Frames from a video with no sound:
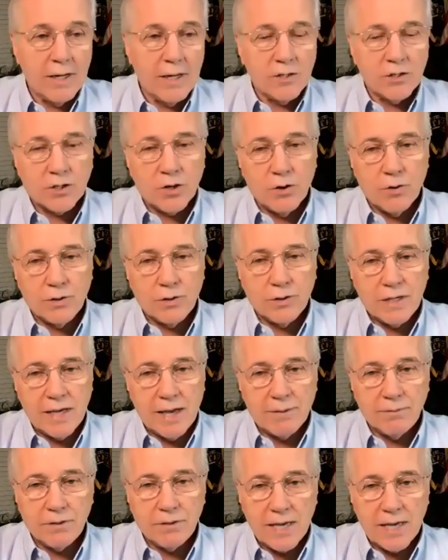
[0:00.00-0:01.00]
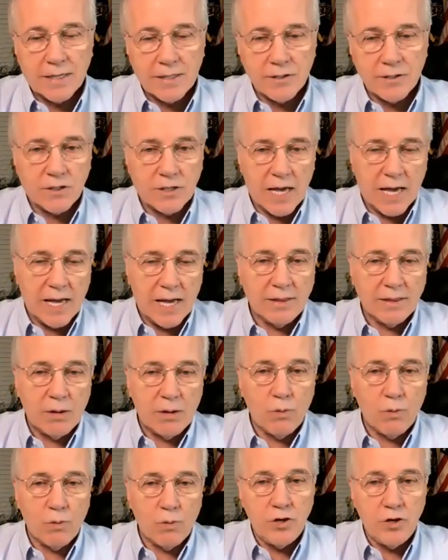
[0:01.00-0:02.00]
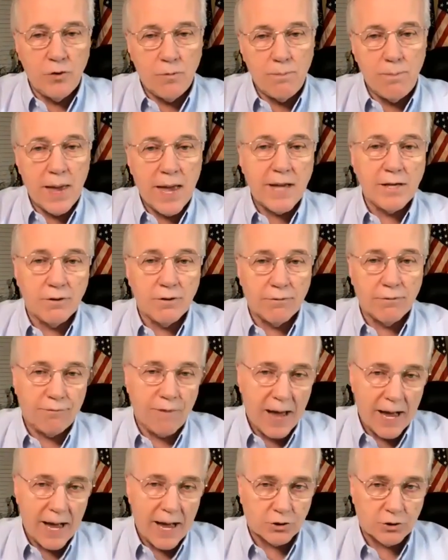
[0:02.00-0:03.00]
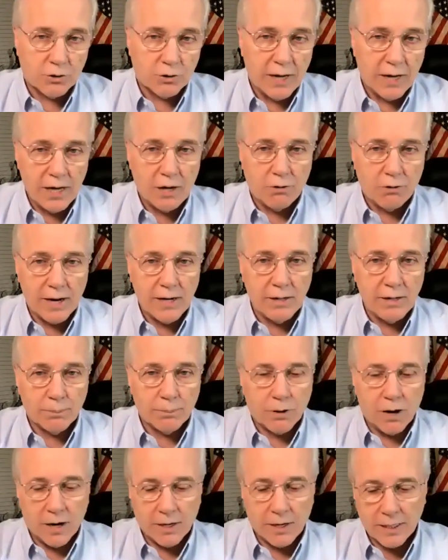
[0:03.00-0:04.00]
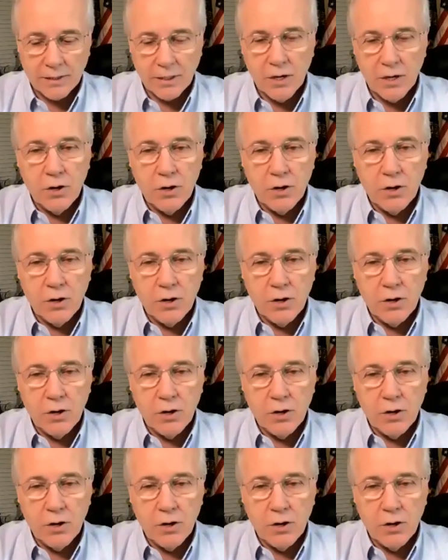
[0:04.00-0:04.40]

So the FDA can say that when you manufacture a kratom product,